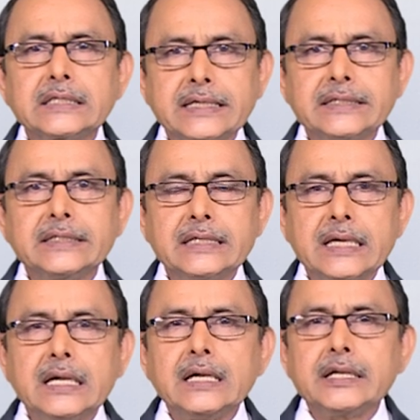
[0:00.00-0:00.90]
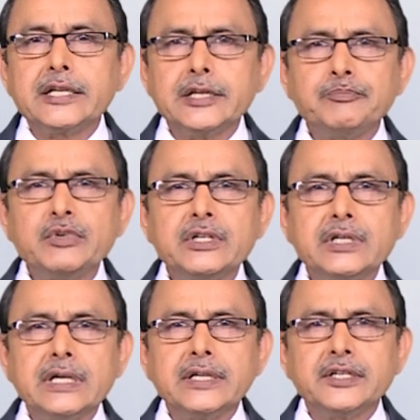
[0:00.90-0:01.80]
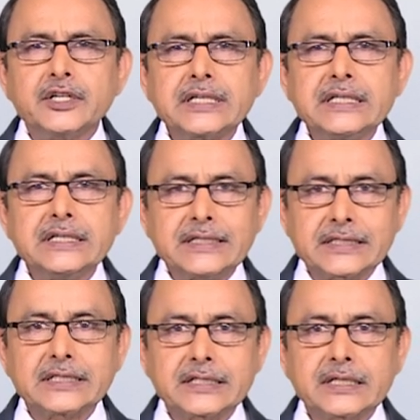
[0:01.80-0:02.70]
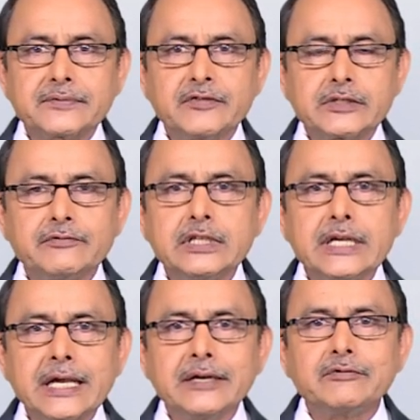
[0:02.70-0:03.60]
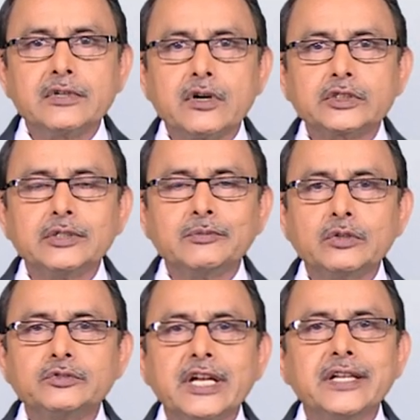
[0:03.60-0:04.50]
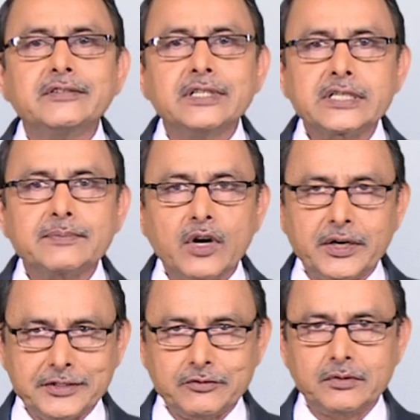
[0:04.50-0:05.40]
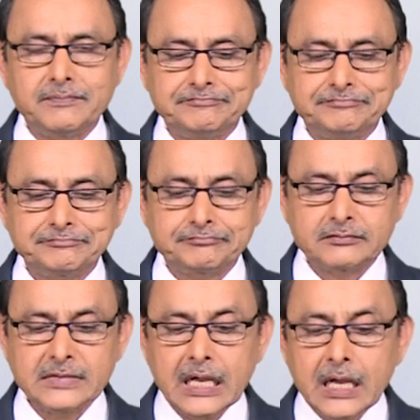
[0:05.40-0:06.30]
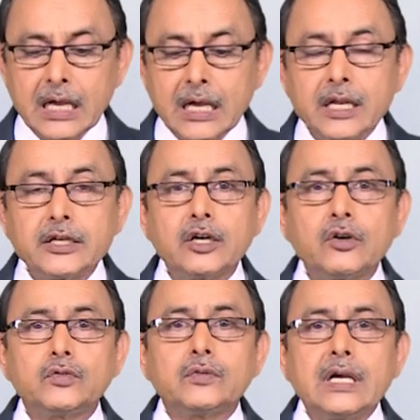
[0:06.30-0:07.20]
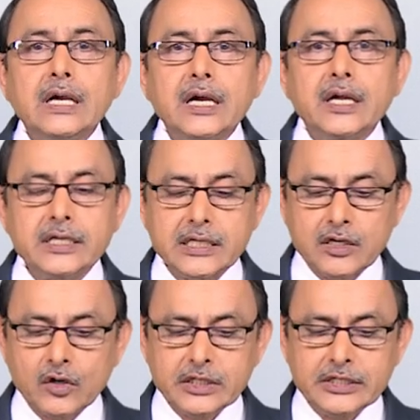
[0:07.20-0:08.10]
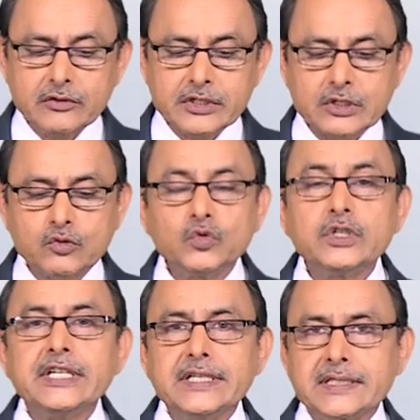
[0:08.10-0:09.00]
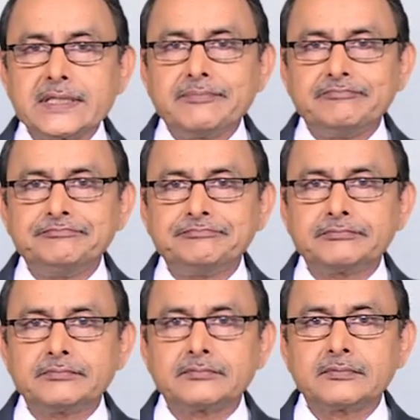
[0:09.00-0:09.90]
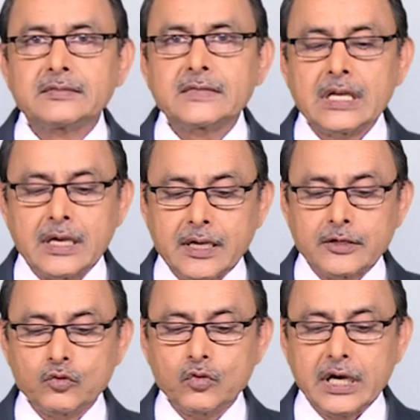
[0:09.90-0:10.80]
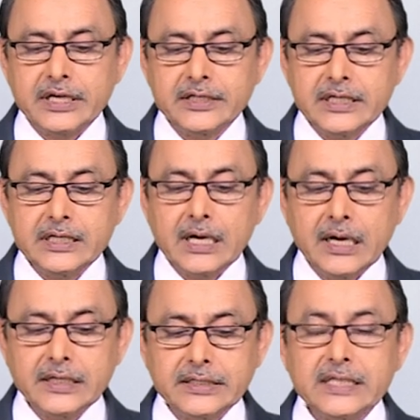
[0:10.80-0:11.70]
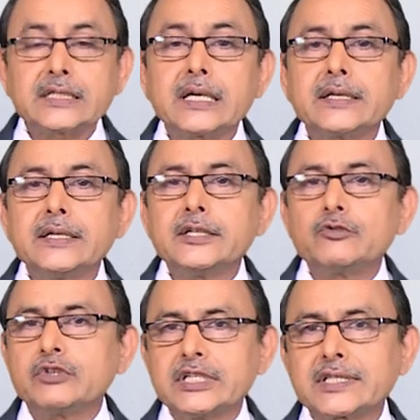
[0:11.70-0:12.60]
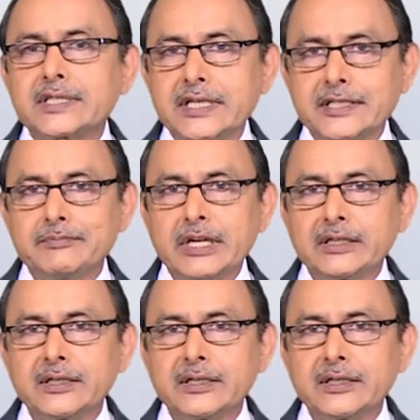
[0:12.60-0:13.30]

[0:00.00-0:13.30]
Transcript: and hippie and druggy, etc. which we have talked about in this module. Now recall your school days to agree or disagree to this statement.